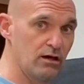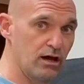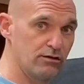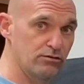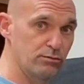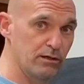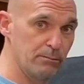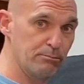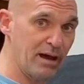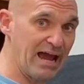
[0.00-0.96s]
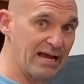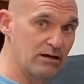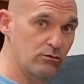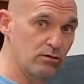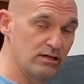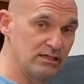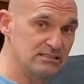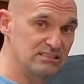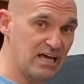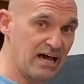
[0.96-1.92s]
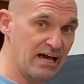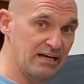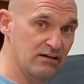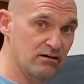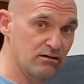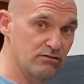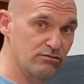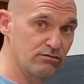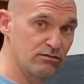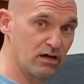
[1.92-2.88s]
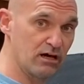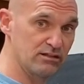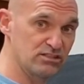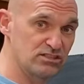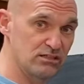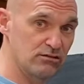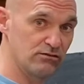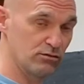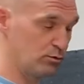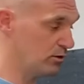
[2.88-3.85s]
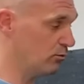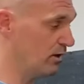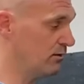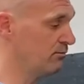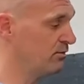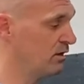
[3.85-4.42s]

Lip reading: to put it back inside of the center of the wheel well.